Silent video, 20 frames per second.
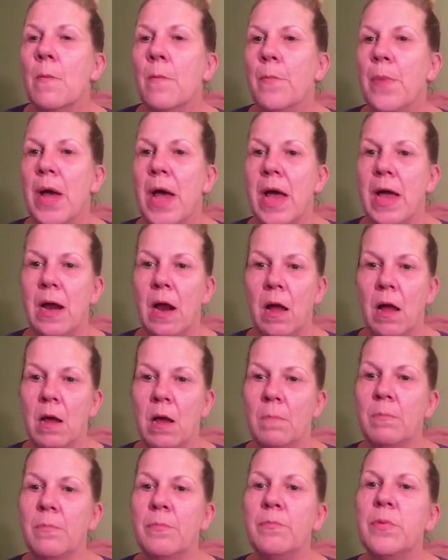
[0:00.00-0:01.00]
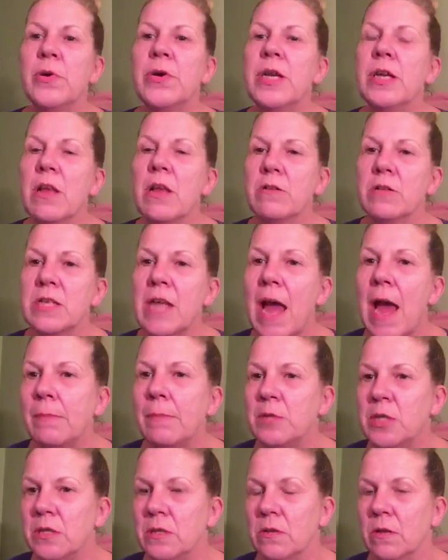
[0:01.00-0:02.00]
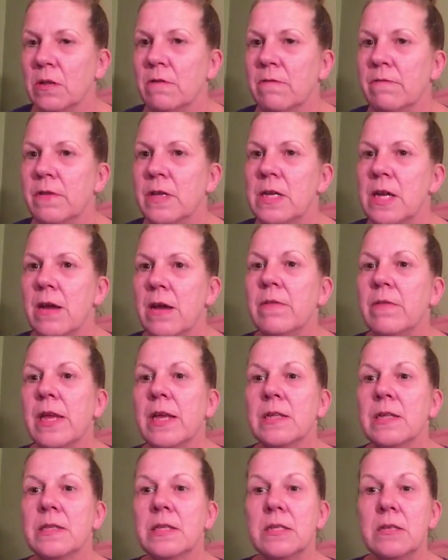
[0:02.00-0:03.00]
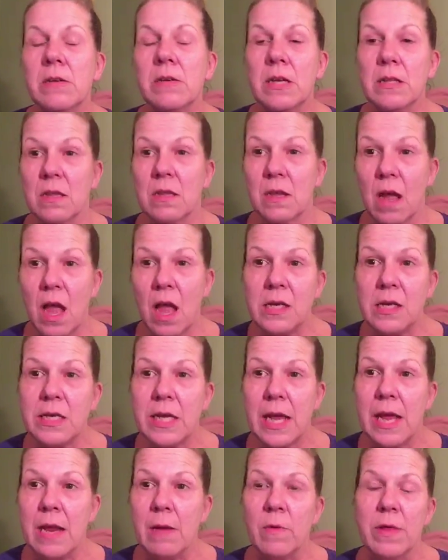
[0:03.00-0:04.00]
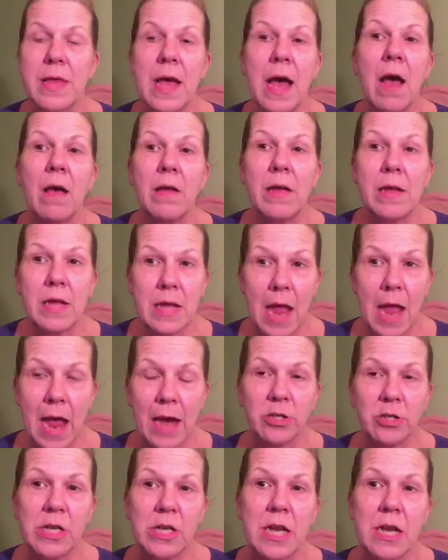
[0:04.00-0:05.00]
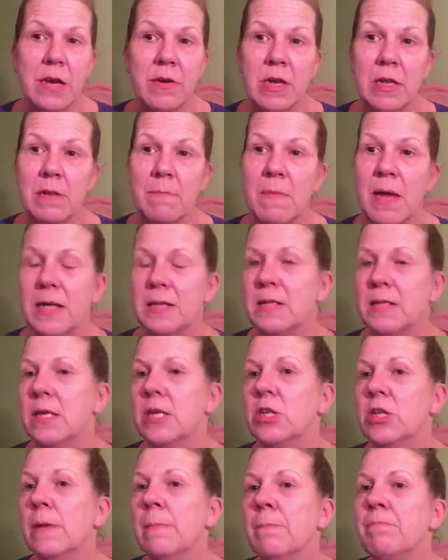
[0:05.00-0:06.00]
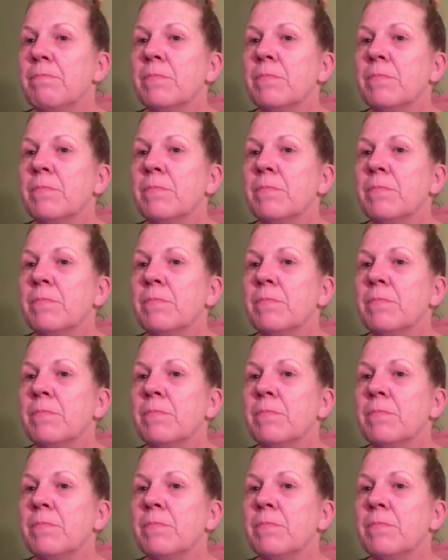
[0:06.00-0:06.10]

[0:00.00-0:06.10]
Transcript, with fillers: But putting those captions on the video, they can still get the content without actually hearing the message.